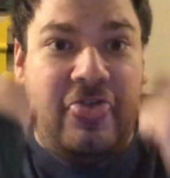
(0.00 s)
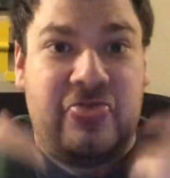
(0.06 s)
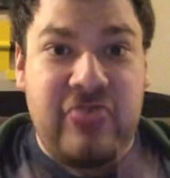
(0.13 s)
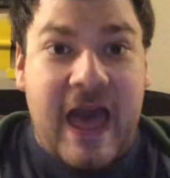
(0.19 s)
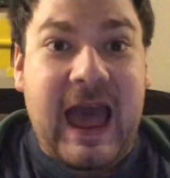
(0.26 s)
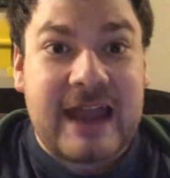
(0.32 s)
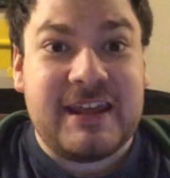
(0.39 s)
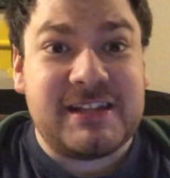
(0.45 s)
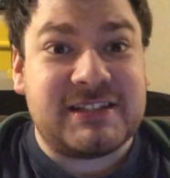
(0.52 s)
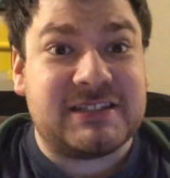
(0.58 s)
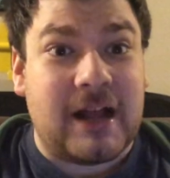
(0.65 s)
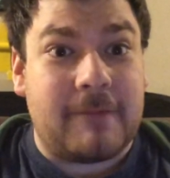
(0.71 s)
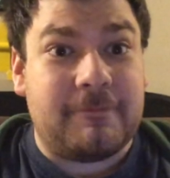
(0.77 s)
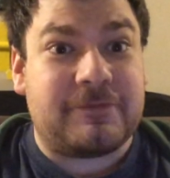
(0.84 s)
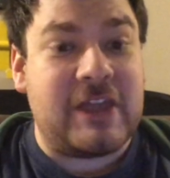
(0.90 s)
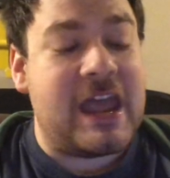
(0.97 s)
That is
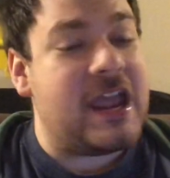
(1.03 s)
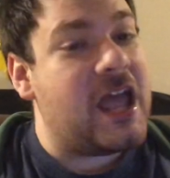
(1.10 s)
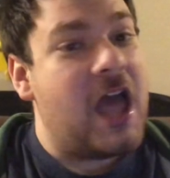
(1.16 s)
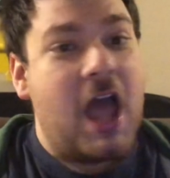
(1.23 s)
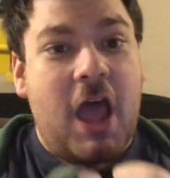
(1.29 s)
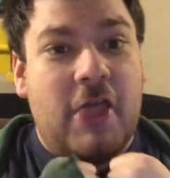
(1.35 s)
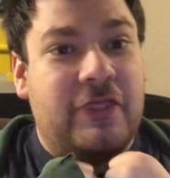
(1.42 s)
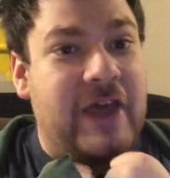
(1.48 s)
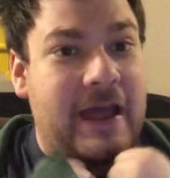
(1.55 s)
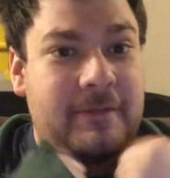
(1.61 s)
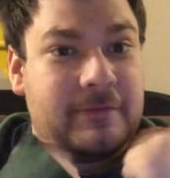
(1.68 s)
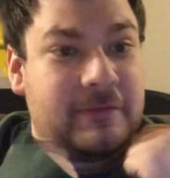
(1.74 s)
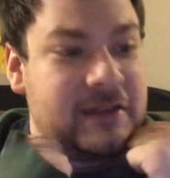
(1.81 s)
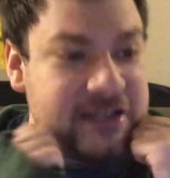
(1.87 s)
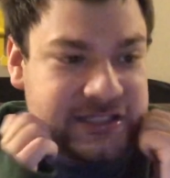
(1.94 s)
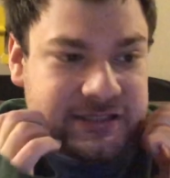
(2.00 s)
something
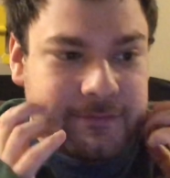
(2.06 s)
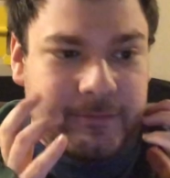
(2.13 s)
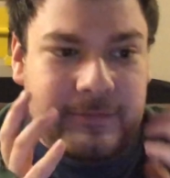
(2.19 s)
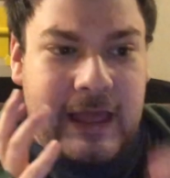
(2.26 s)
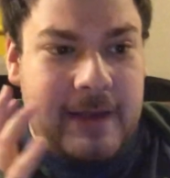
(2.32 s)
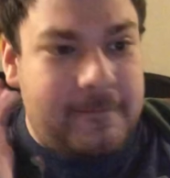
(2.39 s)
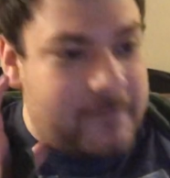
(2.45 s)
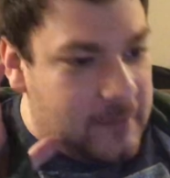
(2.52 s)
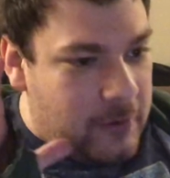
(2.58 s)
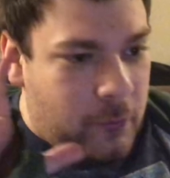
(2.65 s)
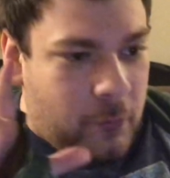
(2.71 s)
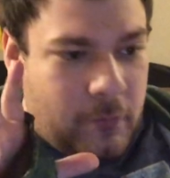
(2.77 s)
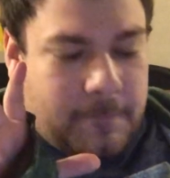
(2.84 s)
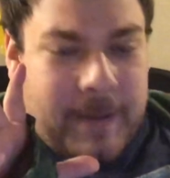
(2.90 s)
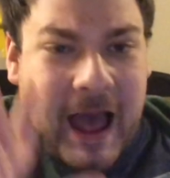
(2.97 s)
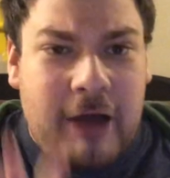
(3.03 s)
that that
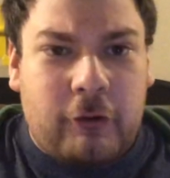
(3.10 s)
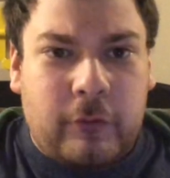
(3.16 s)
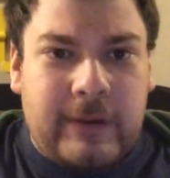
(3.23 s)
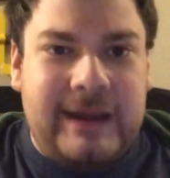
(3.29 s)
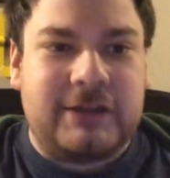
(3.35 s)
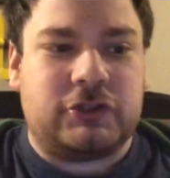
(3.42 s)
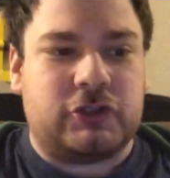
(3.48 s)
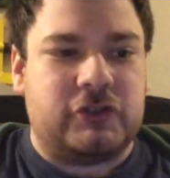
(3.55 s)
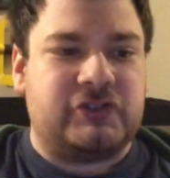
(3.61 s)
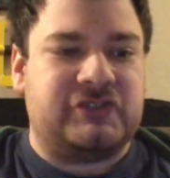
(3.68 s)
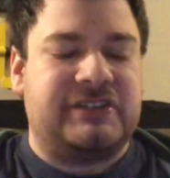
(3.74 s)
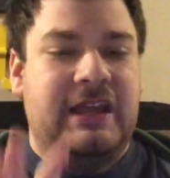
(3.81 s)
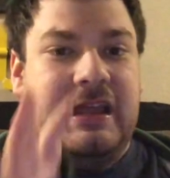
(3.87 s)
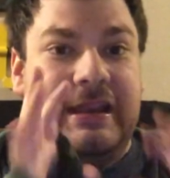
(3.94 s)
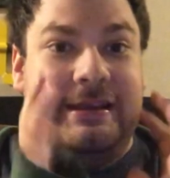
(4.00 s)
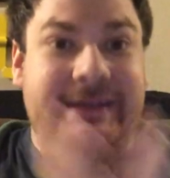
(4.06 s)
Power Rangers
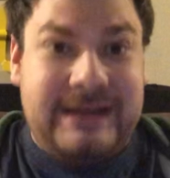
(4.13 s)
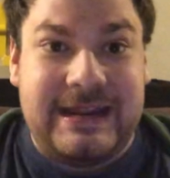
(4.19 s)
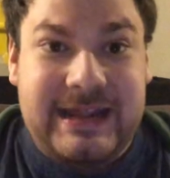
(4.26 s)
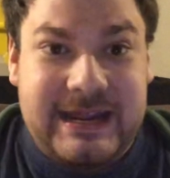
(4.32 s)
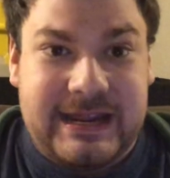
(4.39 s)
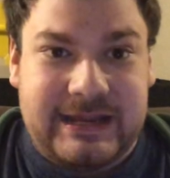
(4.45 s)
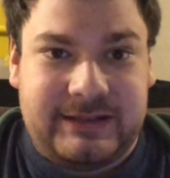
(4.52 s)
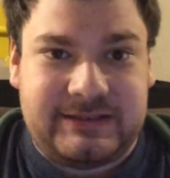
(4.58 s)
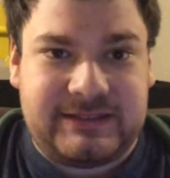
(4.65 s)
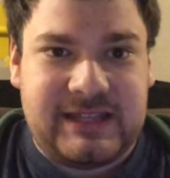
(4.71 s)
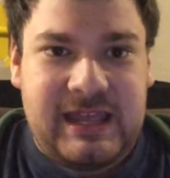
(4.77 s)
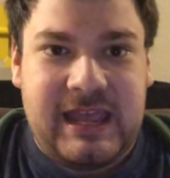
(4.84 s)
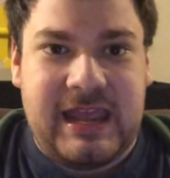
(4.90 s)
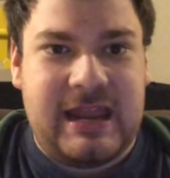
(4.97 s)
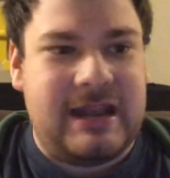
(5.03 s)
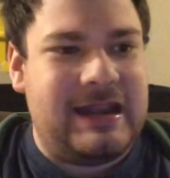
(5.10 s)
needs.
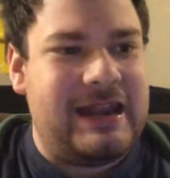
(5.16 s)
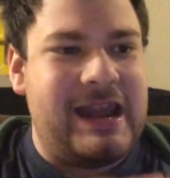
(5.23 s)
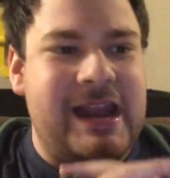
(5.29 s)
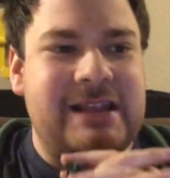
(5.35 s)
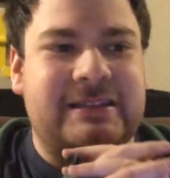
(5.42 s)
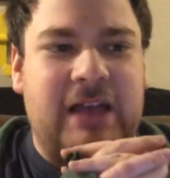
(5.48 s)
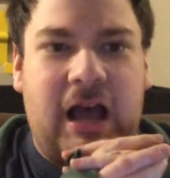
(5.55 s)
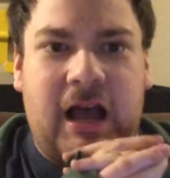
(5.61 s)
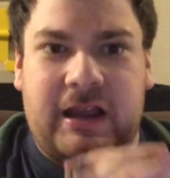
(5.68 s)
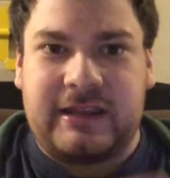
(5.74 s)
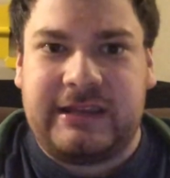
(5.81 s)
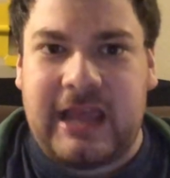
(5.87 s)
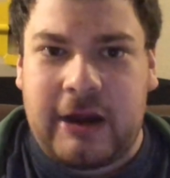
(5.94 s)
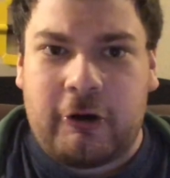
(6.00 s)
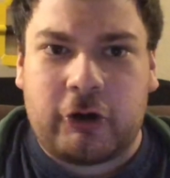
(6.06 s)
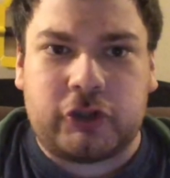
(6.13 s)
It needs a
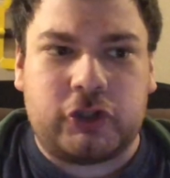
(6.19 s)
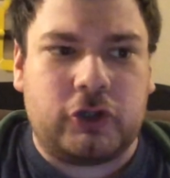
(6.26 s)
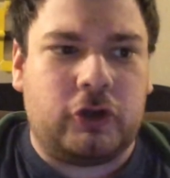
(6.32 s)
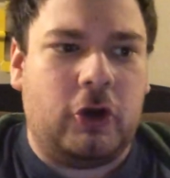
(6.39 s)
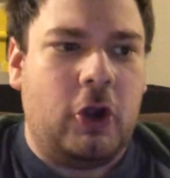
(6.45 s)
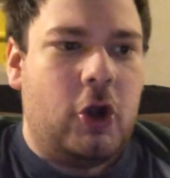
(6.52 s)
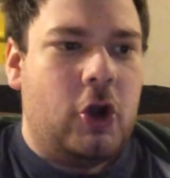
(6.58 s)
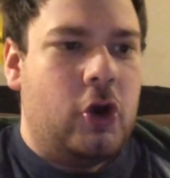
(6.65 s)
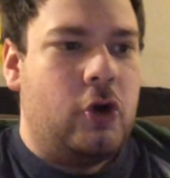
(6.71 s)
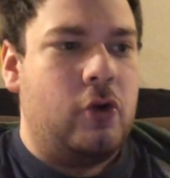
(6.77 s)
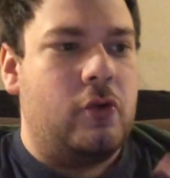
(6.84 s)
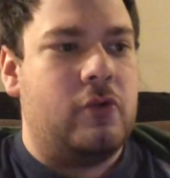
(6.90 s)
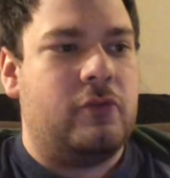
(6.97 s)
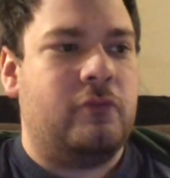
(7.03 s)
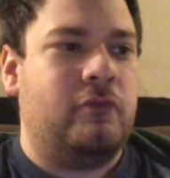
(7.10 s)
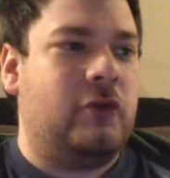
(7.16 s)
character
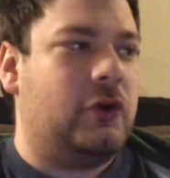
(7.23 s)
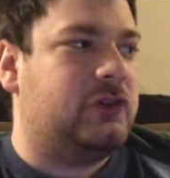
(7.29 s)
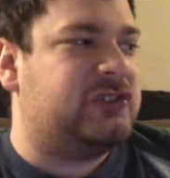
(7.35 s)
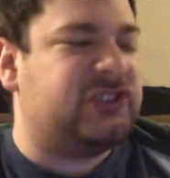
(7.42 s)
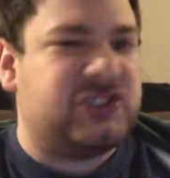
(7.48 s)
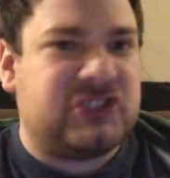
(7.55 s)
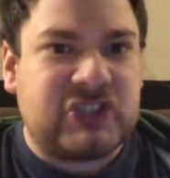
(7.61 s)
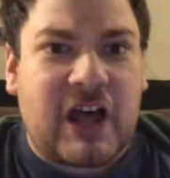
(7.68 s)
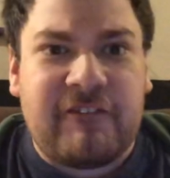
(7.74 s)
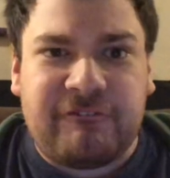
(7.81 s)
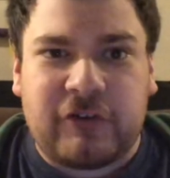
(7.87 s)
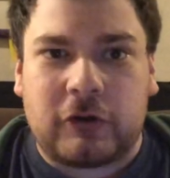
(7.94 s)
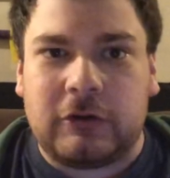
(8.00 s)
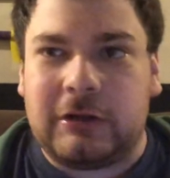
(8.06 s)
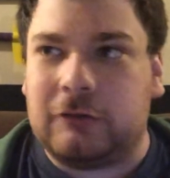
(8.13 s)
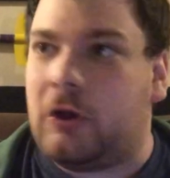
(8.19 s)
who will
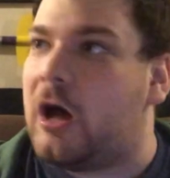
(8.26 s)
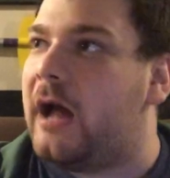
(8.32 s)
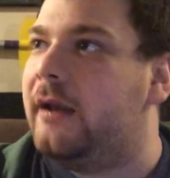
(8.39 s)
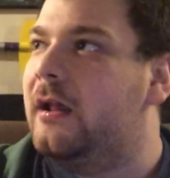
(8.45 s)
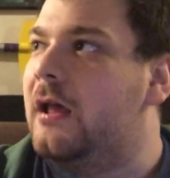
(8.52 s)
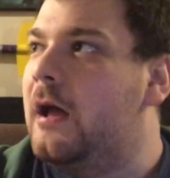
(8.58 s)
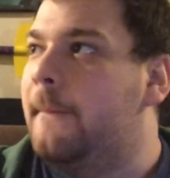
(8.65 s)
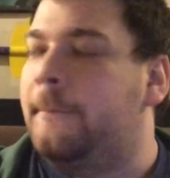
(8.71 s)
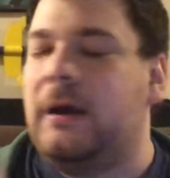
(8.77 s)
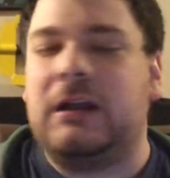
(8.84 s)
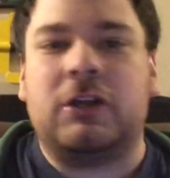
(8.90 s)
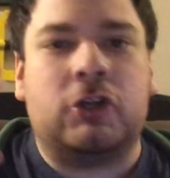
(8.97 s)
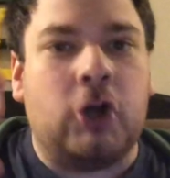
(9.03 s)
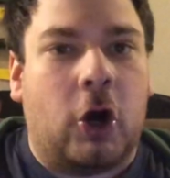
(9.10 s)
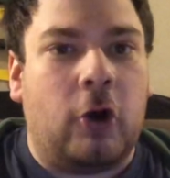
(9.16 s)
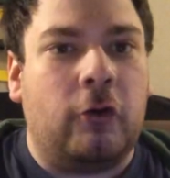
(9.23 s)
suffer a lot,
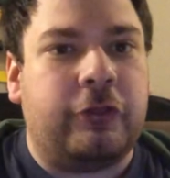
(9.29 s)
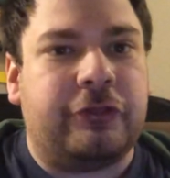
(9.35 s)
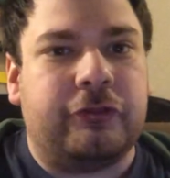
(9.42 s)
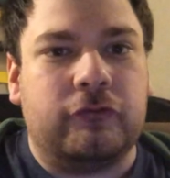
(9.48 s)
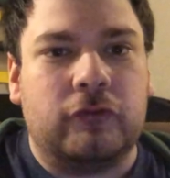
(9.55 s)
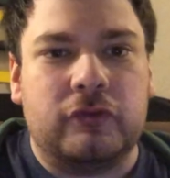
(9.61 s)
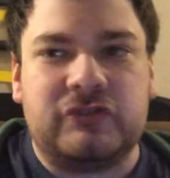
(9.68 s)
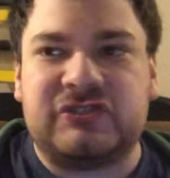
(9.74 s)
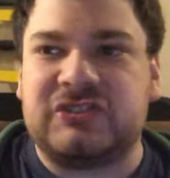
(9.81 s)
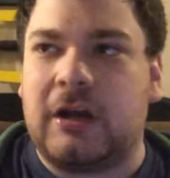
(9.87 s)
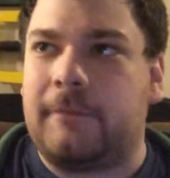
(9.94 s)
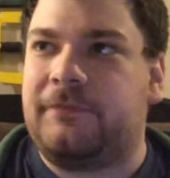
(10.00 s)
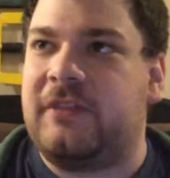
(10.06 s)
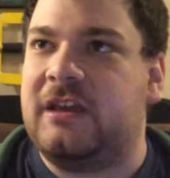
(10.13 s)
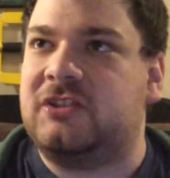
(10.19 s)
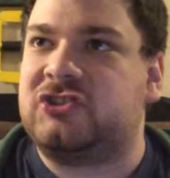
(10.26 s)
but go through
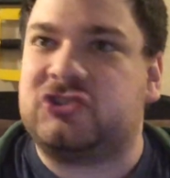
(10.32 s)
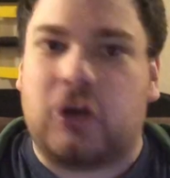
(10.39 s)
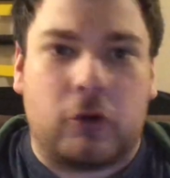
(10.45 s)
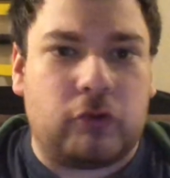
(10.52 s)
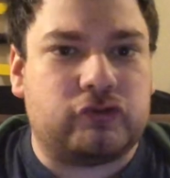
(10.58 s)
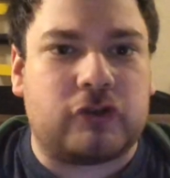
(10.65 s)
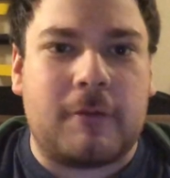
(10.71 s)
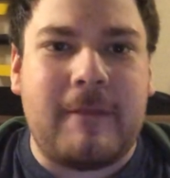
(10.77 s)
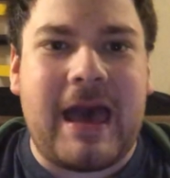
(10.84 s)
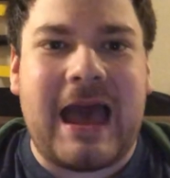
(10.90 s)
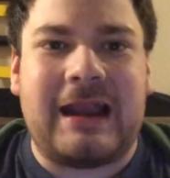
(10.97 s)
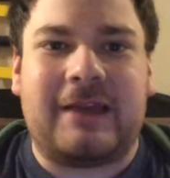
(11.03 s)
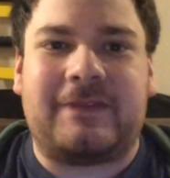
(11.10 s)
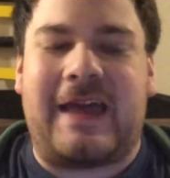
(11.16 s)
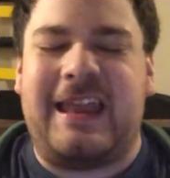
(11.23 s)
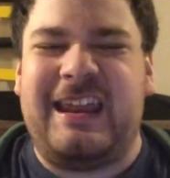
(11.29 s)
something so
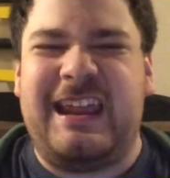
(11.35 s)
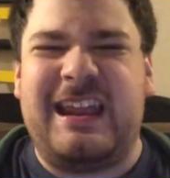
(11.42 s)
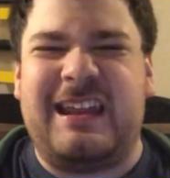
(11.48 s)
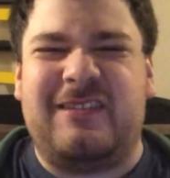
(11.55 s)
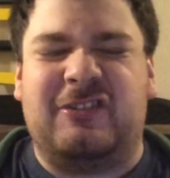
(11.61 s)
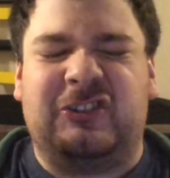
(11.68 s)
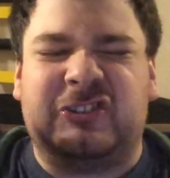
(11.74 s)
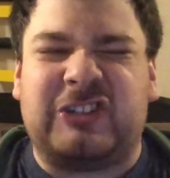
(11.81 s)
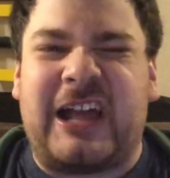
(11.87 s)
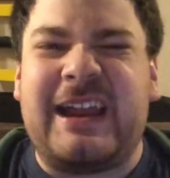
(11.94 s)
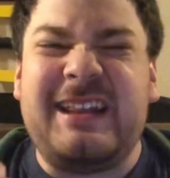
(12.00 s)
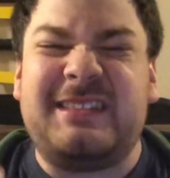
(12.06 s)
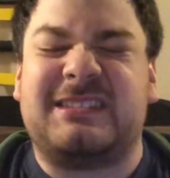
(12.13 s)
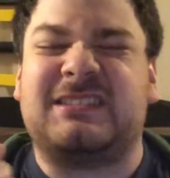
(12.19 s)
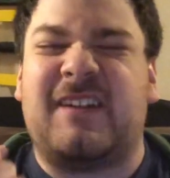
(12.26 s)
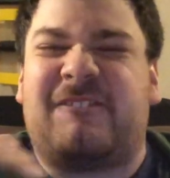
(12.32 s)
traumatic that it
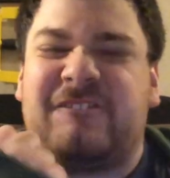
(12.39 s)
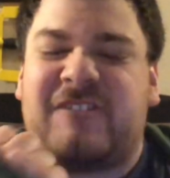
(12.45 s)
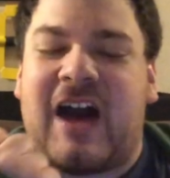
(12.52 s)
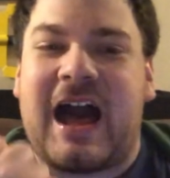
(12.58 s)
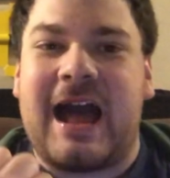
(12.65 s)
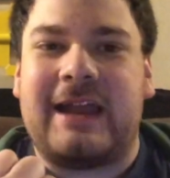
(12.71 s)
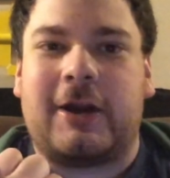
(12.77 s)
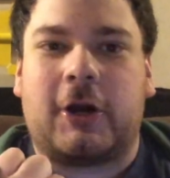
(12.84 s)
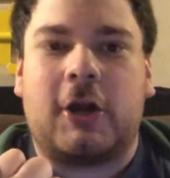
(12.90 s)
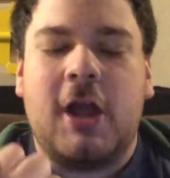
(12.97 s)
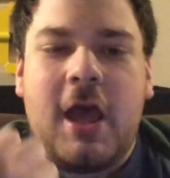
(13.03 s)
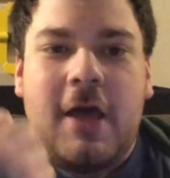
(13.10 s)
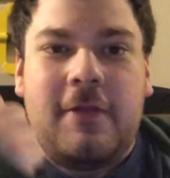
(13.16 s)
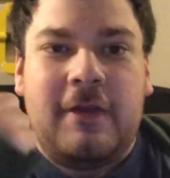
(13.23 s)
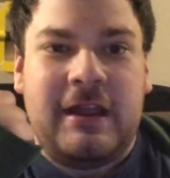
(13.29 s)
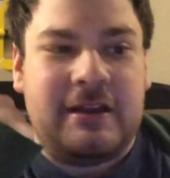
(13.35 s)
lights the fire
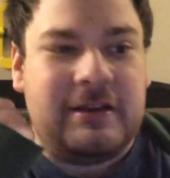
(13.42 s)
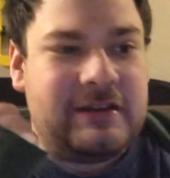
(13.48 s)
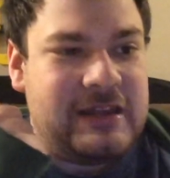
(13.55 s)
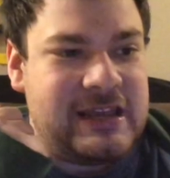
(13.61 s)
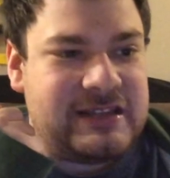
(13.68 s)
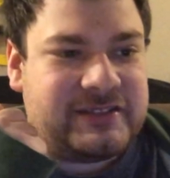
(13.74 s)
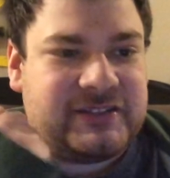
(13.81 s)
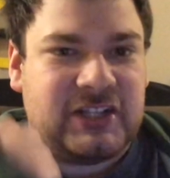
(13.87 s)
in his